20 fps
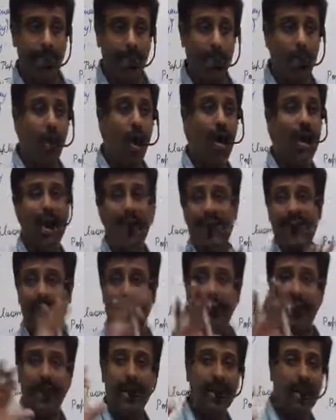You all have
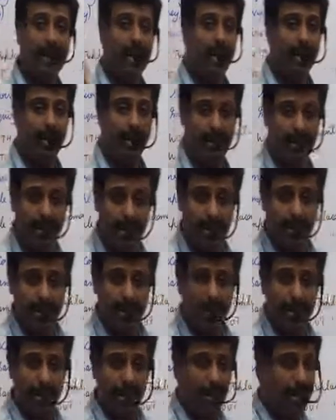similar
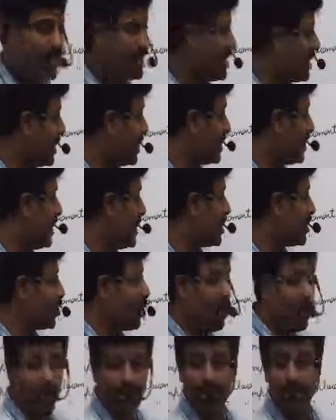characteristics. Did you understand? That is
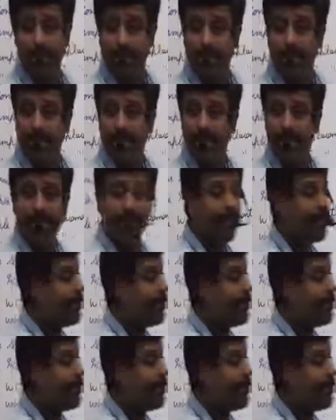homogeneous.